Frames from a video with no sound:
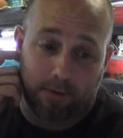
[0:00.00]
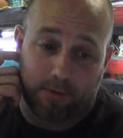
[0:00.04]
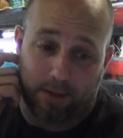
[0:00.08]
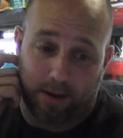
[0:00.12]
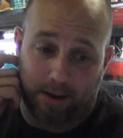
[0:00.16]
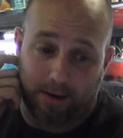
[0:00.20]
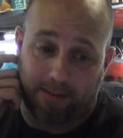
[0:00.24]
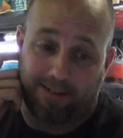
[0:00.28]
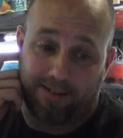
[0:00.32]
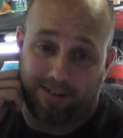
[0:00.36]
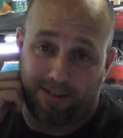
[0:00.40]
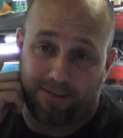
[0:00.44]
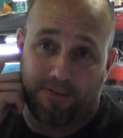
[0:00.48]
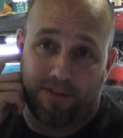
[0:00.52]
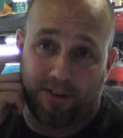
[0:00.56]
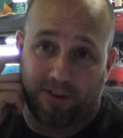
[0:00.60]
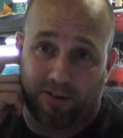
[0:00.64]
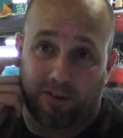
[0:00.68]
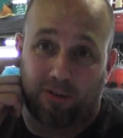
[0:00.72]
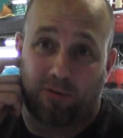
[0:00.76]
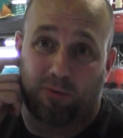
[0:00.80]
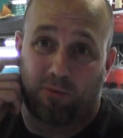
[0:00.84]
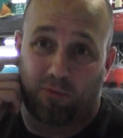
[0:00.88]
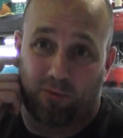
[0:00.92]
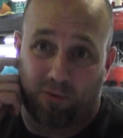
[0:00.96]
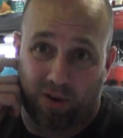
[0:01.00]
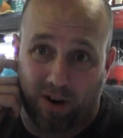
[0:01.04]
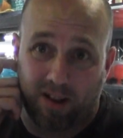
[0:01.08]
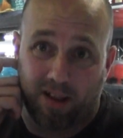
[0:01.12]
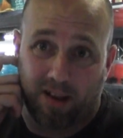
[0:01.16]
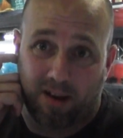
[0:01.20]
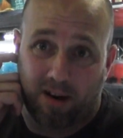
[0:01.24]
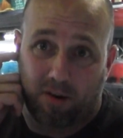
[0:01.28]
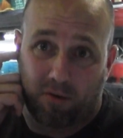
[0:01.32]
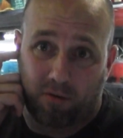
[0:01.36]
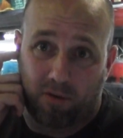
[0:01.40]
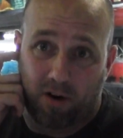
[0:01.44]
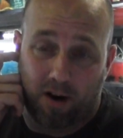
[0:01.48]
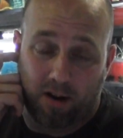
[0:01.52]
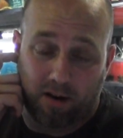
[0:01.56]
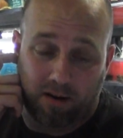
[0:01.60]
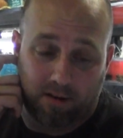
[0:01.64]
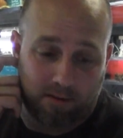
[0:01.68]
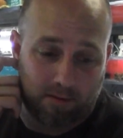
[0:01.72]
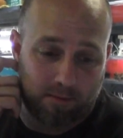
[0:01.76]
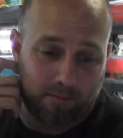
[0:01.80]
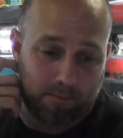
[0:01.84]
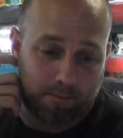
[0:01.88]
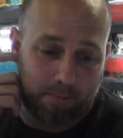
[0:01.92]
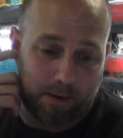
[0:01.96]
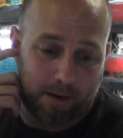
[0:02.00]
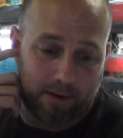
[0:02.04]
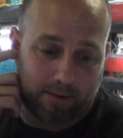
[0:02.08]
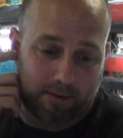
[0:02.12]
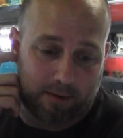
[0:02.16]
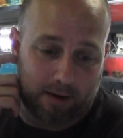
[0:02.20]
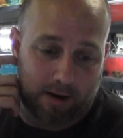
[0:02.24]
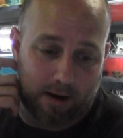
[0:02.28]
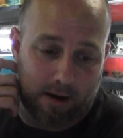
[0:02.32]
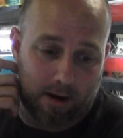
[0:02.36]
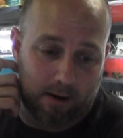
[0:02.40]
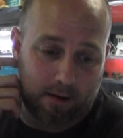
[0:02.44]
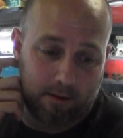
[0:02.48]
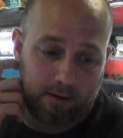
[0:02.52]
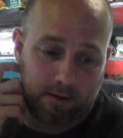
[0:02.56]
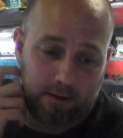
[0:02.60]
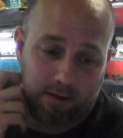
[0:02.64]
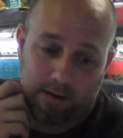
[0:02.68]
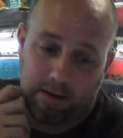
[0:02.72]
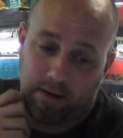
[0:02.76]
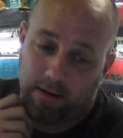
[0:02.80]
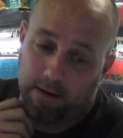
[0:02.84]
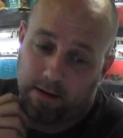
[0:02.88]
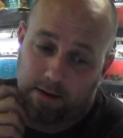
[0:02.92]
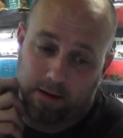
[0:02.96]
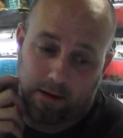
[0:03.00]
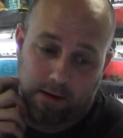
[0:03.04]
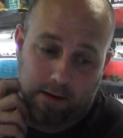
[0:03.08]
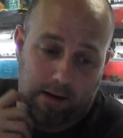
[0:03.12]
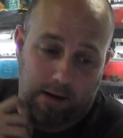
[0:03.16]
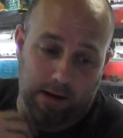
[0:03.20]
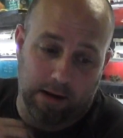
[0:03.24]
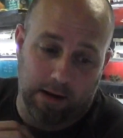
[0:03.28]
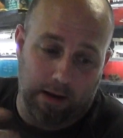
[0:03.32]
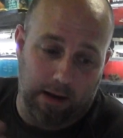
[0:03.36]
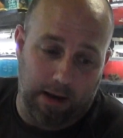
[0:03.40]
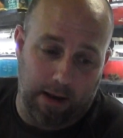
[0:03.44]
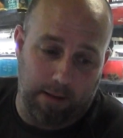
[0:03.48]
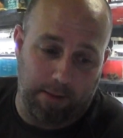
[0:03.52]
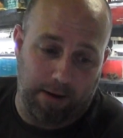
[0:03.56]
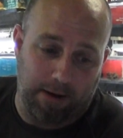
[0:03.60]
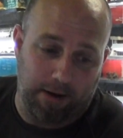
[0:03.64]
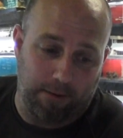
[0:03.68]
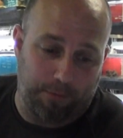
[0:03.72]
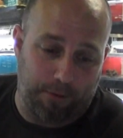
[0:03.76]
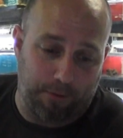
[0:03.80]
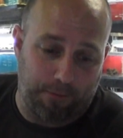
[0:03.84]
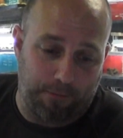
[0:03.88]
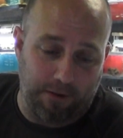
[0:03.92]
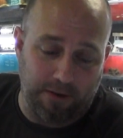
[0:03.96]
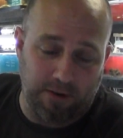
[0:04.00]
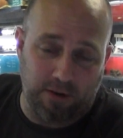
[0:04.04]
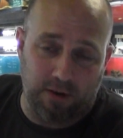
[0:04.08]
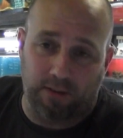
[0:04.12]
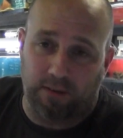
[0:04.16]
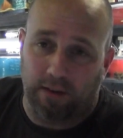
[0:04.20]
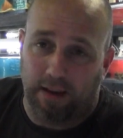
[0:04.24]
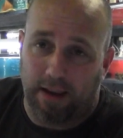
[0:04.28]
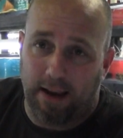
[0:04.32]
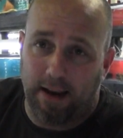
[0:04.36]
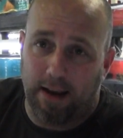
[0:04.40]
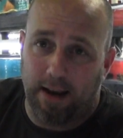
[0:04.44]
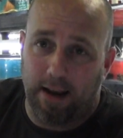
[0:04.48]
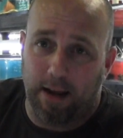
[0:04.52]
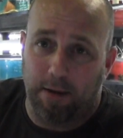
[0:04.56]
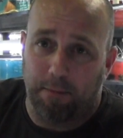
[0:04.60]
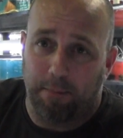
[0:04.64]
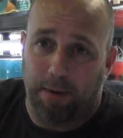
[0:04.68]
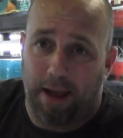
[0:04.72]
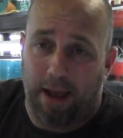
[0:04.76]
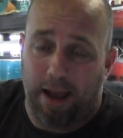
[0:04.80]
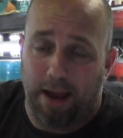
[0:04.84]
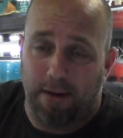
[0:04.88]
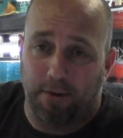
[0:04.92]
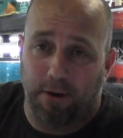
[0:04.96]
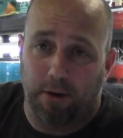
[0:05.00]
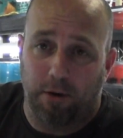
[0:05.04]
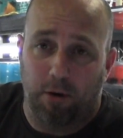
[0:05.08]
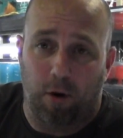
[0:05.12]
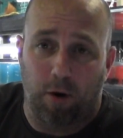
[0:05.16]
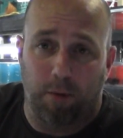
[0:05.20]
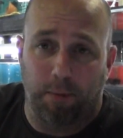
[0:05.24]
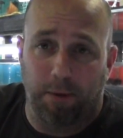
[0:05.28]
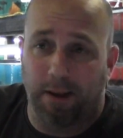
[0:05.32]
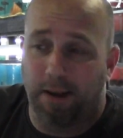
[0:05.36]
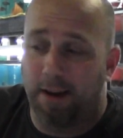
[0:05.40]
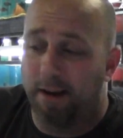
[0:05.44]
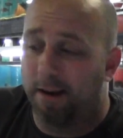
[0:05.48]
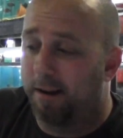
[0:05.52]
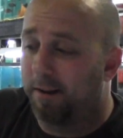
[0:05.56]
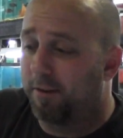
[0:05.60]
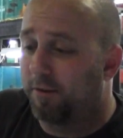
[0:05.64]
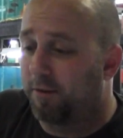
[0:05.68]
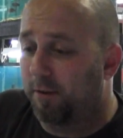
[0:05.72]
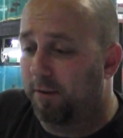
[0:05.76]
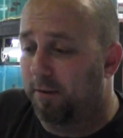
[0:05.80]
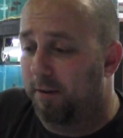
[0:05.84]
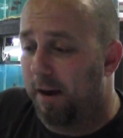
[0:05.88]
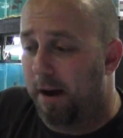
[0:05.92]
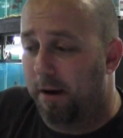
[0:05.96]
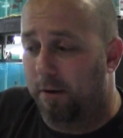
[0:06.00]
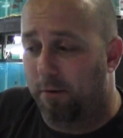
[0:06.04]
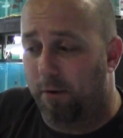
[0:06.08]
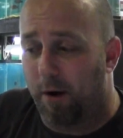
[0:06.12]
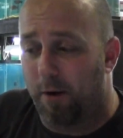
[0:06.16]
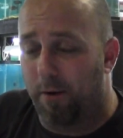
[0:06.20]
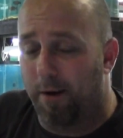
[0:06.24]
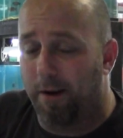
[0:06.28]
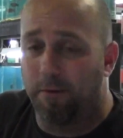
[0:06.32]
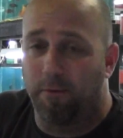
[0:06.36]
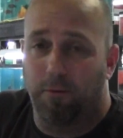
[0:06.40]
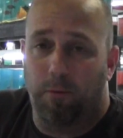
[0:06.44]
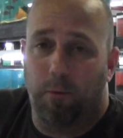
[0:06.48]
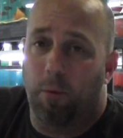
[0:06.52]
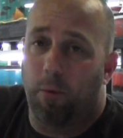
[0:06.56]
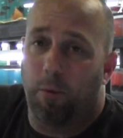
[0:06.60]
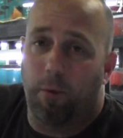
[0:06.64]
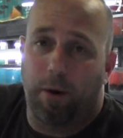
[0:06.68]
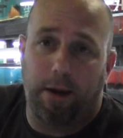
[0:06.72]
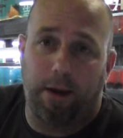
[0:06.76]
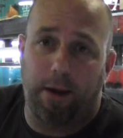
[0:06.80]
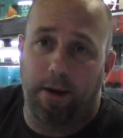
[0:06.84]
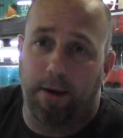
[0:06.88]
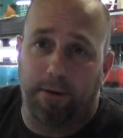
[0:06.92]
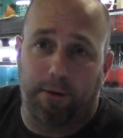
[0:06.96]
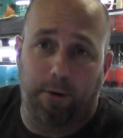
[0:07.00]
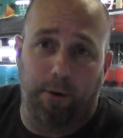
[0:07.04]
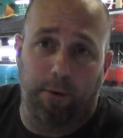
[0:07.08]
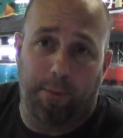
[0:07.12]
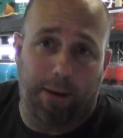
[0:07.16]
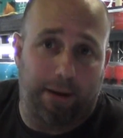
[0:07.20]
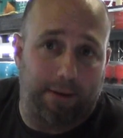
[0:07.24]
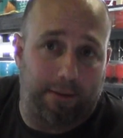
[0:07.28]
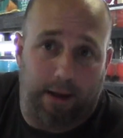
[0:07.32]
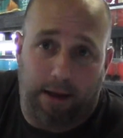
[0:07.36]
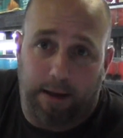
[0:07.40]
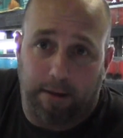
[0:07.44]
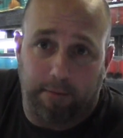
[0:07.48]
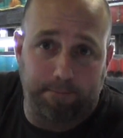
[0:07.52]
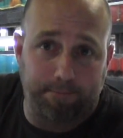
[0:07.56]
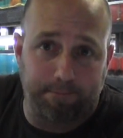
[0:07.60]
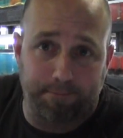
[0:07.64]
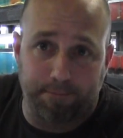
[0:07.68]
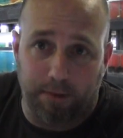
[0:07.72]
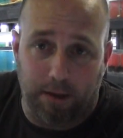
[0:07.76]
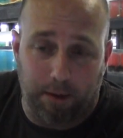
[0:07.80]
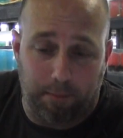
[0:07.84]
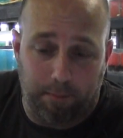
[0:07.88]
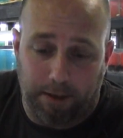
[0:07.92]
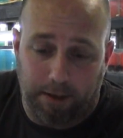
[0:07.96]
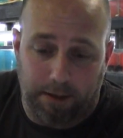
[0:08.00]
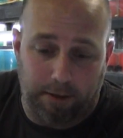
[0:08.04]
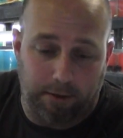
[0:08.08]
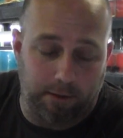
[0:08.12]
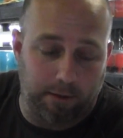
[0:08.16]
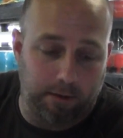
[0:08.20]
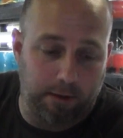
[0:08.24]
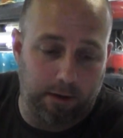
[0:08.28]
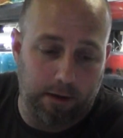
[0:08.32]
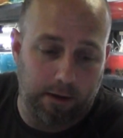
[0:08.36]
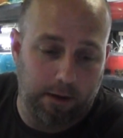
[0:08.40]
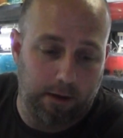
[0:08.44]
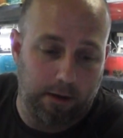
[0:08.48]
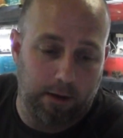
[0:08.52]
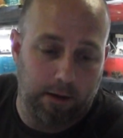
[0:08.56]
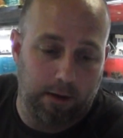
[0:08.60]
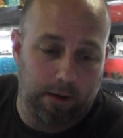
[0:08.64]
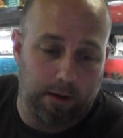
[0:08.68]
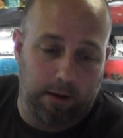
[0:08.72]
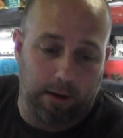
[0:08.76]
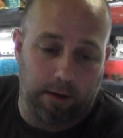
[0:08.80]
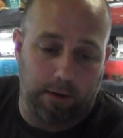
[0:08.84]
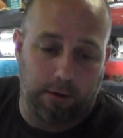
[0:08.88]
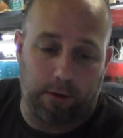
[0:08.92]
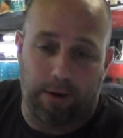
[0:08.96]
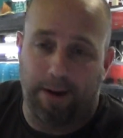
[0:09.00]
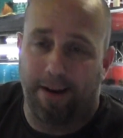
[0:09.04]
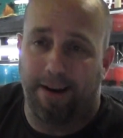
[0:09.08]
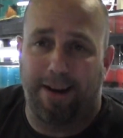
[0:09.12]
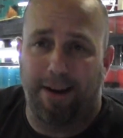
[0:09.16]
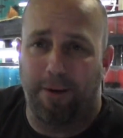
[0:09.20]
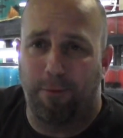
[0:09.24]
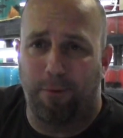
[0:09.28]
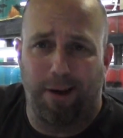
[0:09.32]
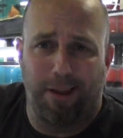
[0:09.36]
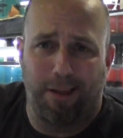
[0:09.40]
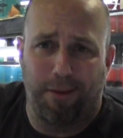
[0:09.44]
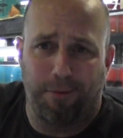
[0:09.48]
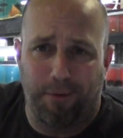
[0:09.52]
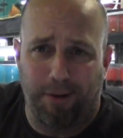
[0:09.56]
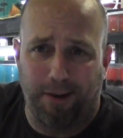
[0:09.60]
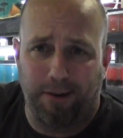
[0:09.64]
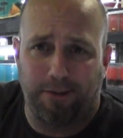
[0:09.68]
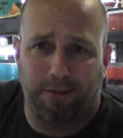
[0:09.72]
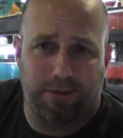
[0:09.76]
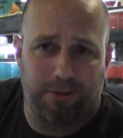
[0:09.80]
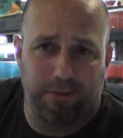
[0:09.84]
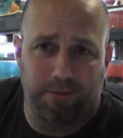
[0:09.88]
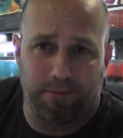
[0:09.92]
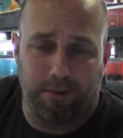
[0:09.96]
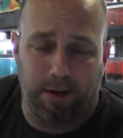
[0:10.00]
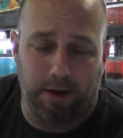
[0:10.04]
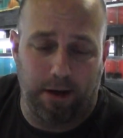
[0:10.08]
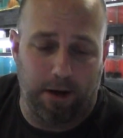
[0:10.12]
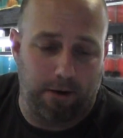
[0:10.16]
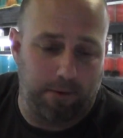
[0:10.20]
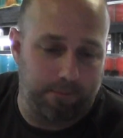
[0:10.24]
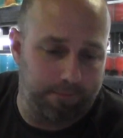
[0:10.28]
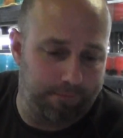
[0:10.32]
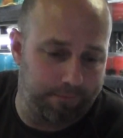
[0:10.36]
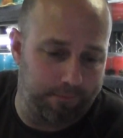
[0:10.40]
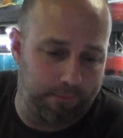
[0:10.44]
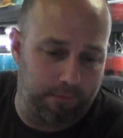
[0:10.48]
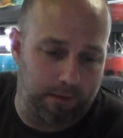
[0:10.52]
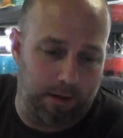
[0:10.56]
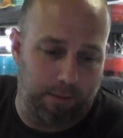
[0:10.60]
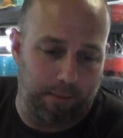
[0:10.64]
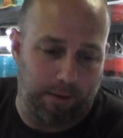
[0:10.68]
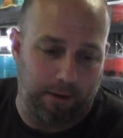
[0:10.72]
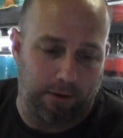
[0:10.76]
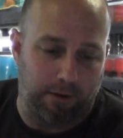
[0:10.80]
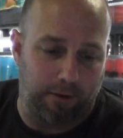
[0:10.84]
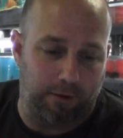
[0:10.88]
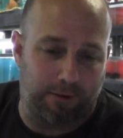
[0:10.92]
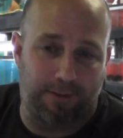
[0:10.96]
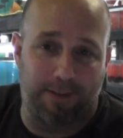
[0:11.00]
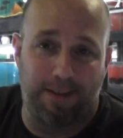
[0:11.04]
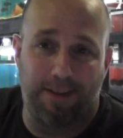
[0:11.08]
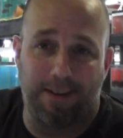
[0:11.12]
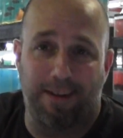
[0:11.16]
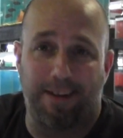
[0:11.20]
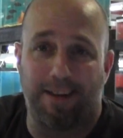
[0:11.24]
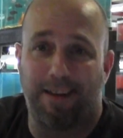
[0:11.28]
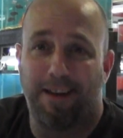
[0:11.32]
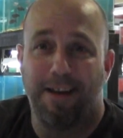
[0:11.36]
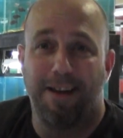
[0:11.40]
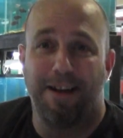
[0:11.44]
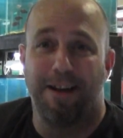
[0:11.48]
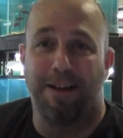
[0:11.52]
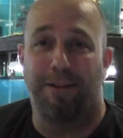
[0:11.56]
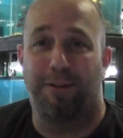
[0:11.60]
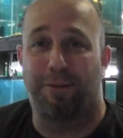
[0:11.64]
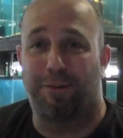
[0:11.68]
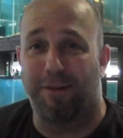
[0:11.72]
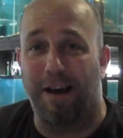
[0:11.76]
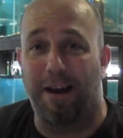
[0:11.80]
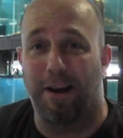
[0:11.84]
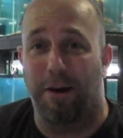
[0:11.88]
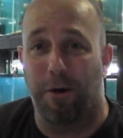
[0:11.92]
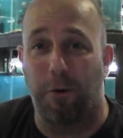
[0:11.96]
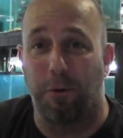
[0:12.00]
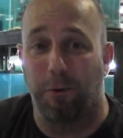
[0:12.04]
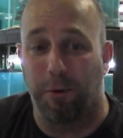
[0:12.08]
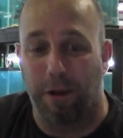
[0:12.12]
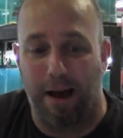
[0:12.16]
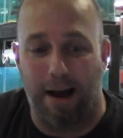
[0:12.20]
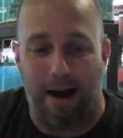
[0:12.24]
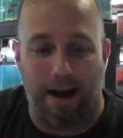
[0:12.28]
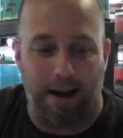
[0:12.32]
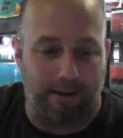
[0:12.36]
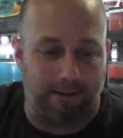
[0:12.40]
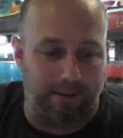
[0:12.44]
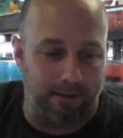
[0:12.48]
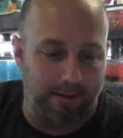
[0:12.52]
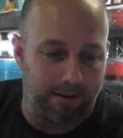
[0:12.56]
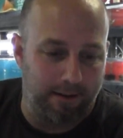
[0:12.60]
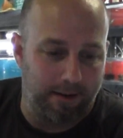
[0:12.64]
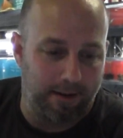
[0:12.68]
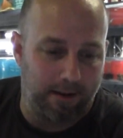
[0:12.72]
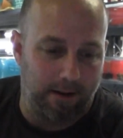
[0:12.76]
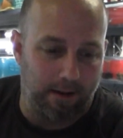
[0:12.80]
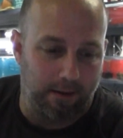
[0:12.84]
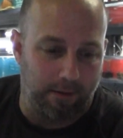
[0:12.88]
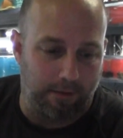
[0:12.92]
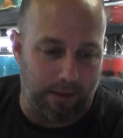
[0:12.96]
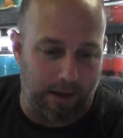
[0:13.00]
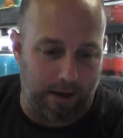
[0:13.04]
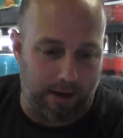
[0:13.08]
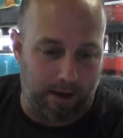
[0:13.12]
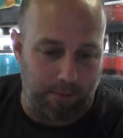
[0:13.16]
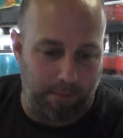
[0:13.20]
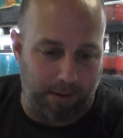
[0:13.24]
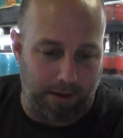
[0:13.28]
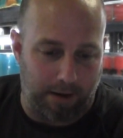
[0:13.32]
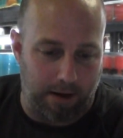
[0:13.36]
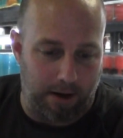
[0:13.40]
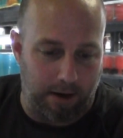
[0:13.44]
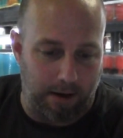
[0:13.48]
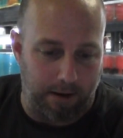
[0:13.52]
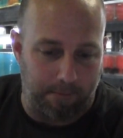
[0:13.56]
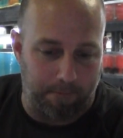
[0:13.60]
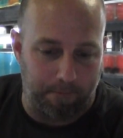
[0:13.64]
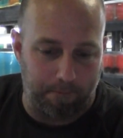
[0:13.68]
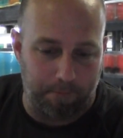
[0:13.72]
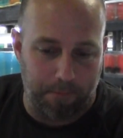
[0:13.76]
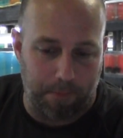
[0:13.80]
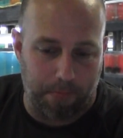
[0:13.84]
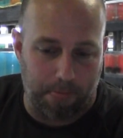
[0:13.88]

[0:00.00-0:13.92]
then your fish is really a runt. But I mean, if the fish is eating and behaving normally and it's just not growing, what are you gonna do about that? I mean, you're gonna get rid of the fish, you know? I mean, there's not a whole lot that can be done